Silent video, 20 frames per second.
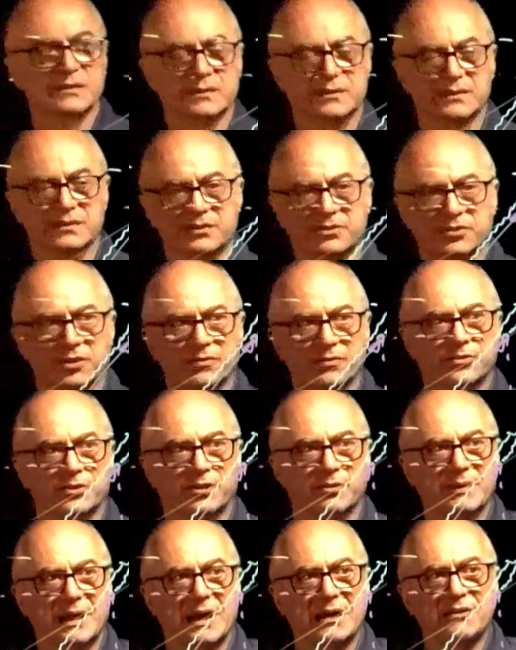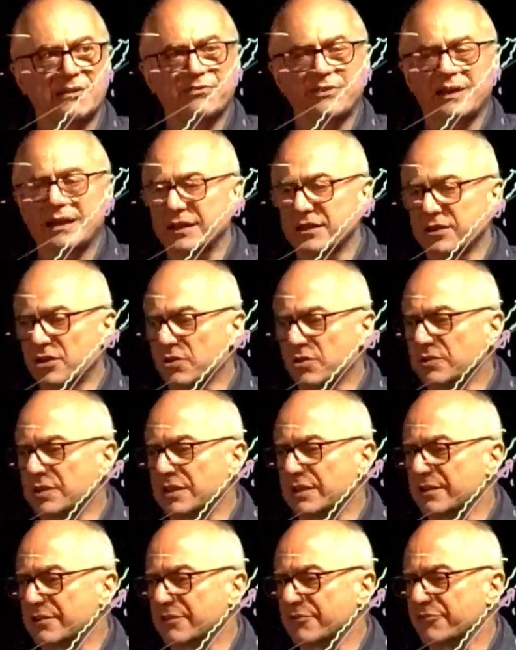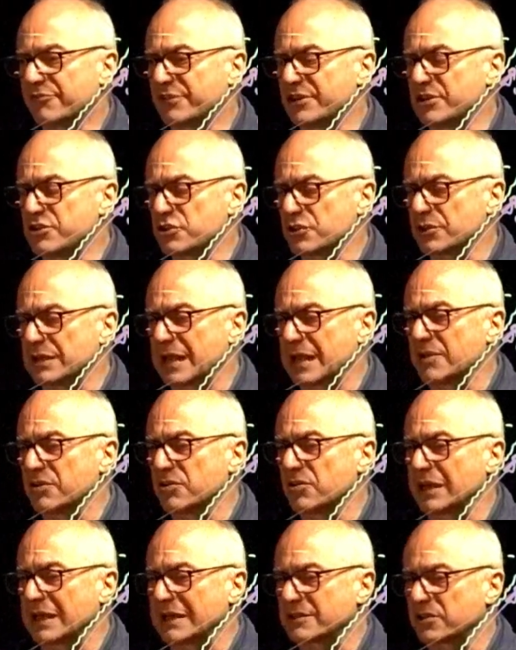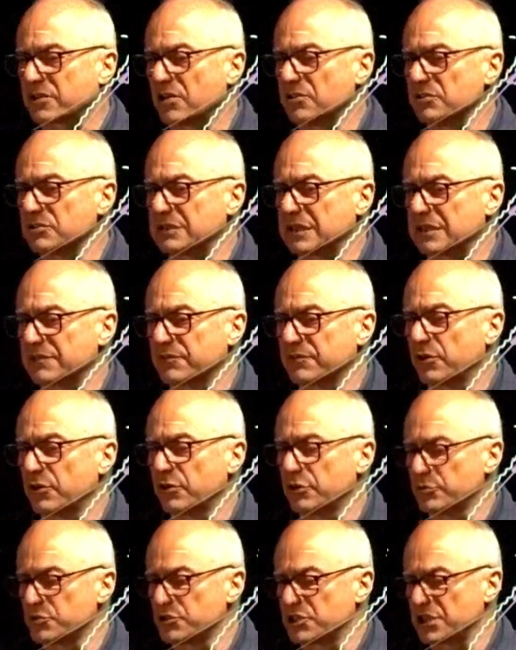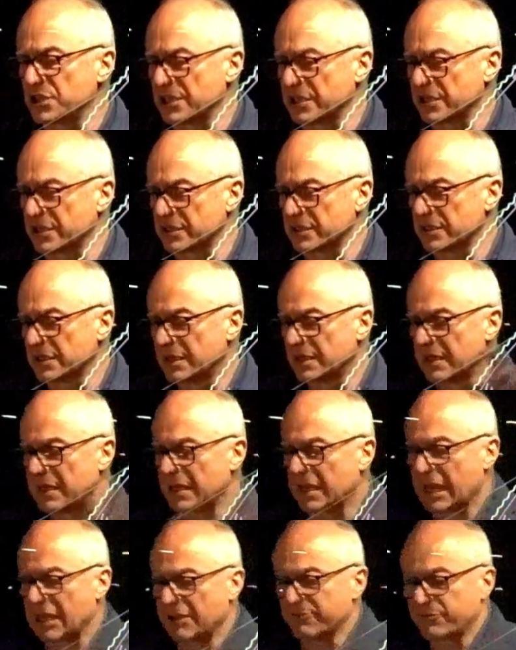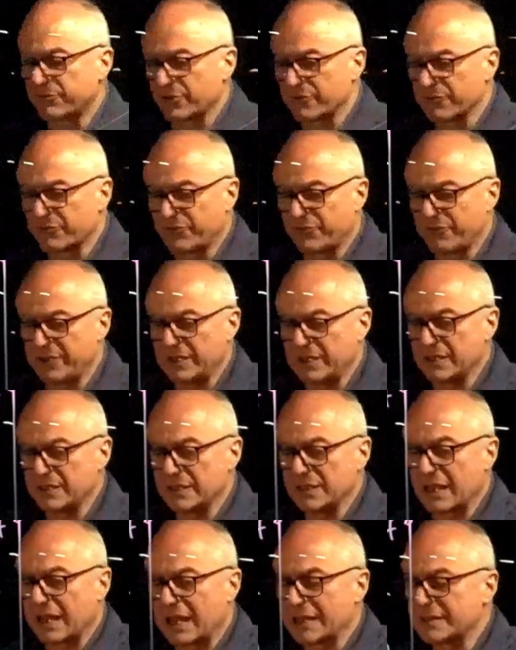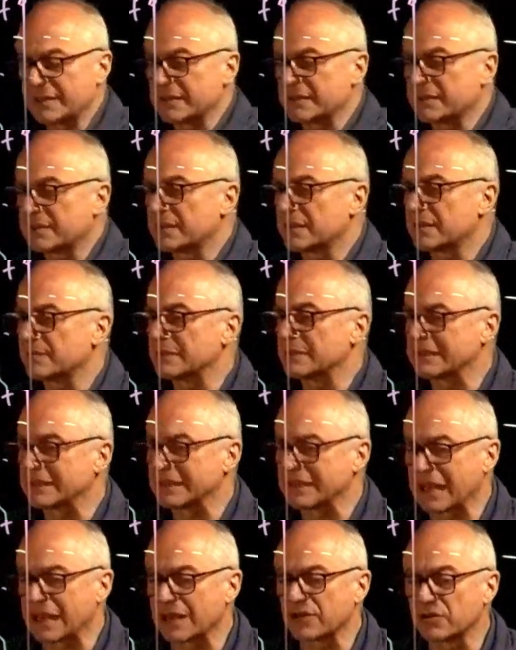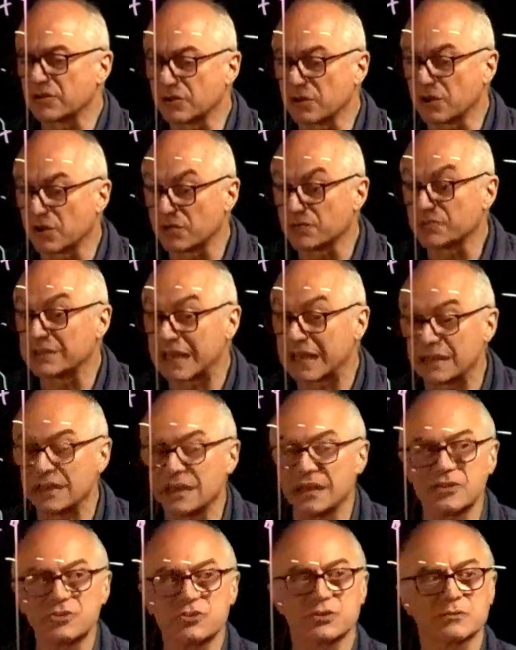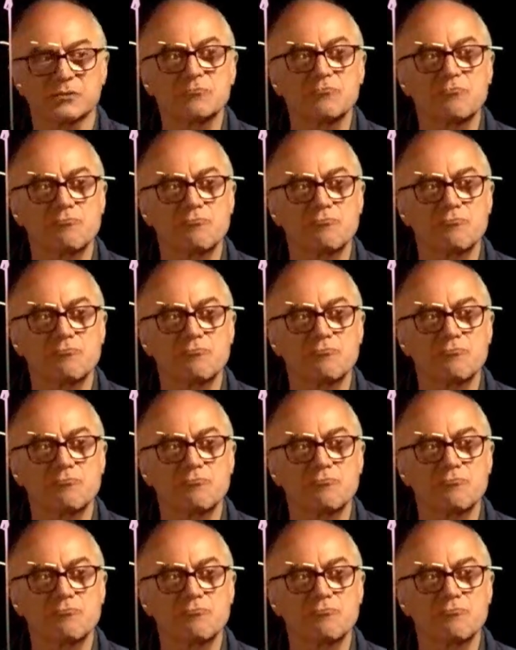So from alpha, I know the friction angle at constant volume shear, and from phi, I determine the angle of dilation.